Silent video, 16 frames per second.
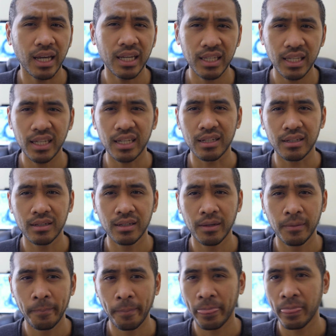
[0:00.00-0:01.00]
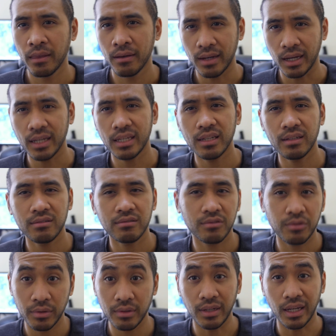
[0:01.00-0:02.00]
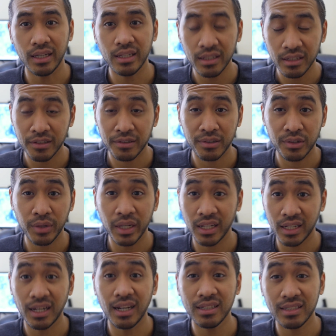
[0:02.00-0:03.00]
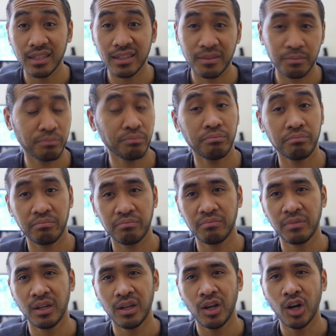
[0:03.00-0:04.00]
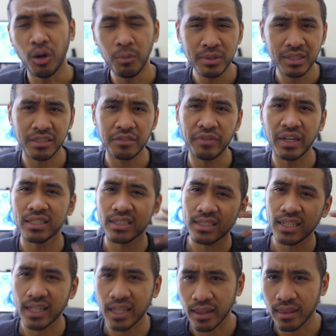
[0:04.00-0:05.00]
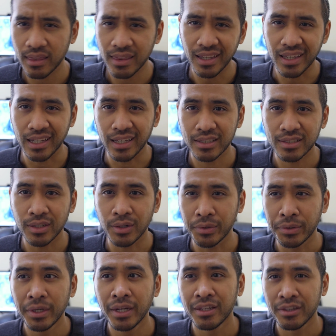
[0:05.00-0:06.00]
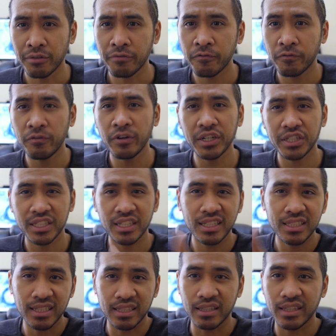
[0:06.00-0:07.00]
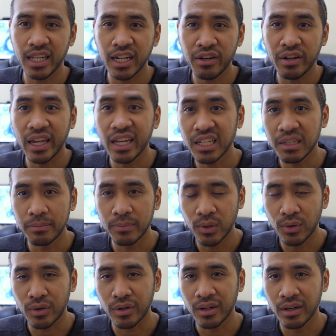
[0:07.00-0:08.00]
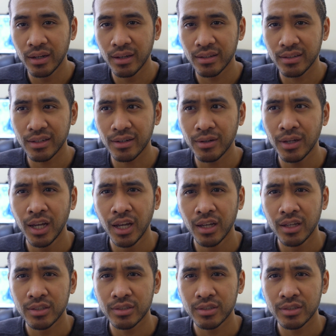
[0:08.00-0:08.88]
I can't. I can create content almost as fast as I can think. So the friction isn't there anymore, you know?